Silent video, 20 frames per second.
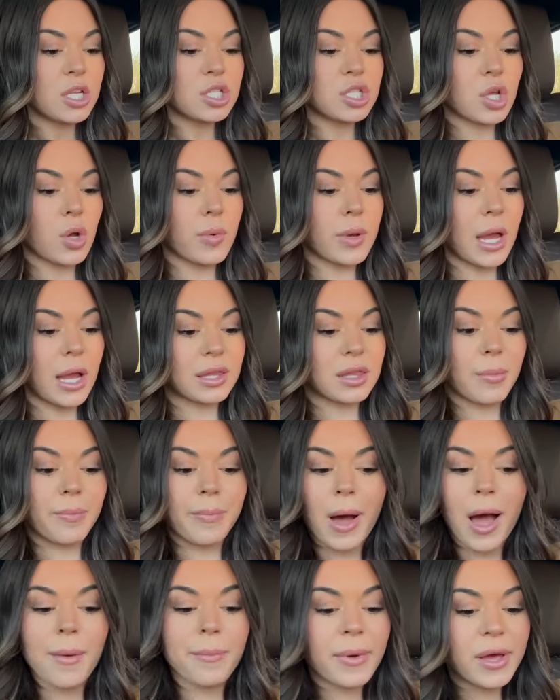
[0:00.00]
So we got the
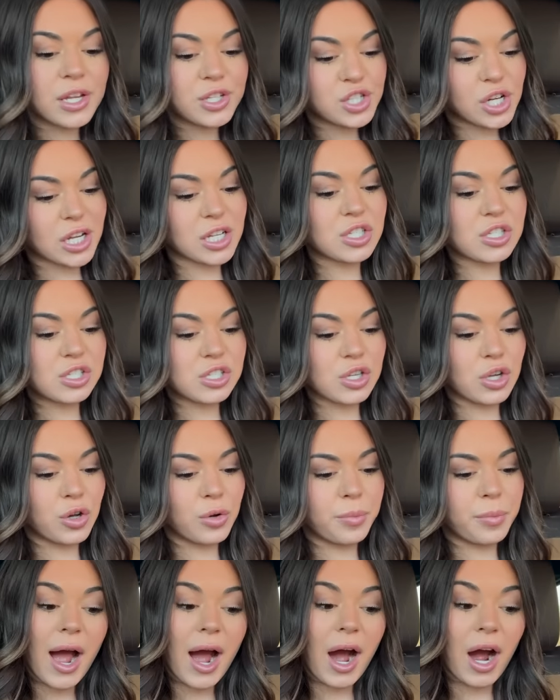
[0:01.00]
Bombay chicken
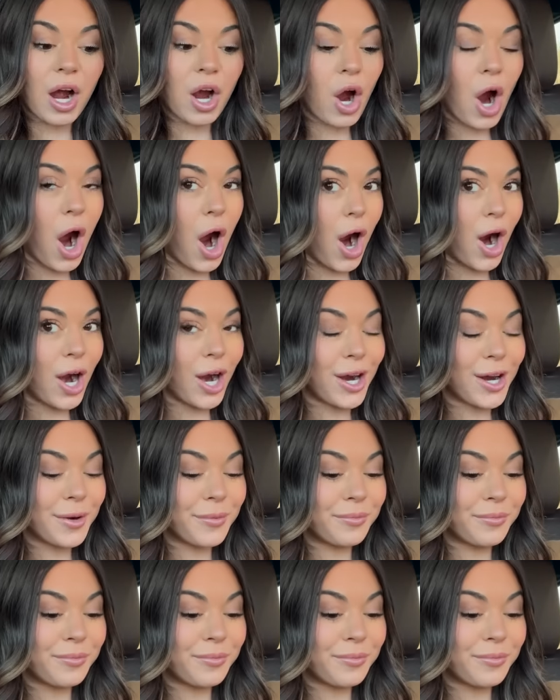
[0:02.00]
soup, achar,